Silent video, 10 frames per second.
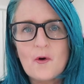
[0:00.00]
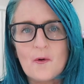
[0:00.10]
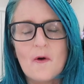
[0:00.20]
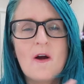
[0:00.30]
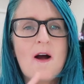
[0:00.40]

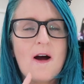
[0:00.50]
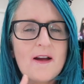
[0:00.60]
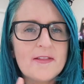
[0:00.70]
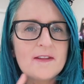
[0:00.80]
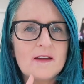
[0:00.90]
So
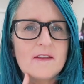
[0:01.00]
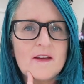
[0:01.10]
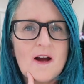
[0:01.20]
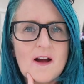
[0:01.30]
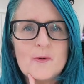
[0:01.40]
I think
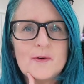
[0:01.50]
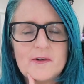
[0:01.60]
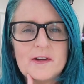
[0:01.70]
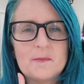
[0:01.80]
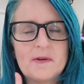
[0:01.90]
that I would
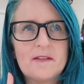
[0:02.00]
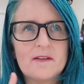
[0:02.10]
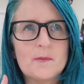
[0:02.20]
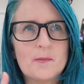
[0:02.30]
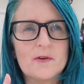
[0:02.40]
recommend
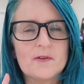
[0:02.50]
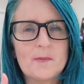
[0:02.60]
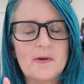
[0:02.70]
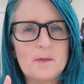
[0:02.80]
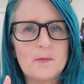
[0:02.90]
this book to
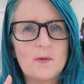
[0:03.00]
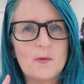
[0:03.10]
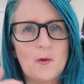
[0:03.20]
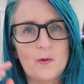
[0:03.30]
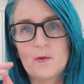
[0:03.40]

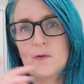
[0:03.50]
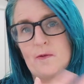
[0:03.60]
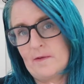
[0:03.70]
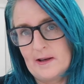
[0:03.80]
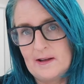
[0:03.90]
people who
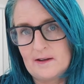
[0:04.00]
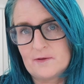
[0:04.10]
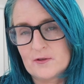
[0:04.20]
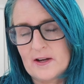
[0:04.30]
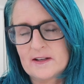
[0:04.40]
really love
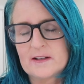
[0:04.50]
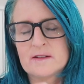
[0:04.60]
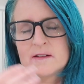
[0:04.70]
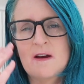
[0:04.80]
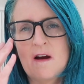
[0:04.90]

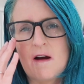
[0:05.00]
dragons,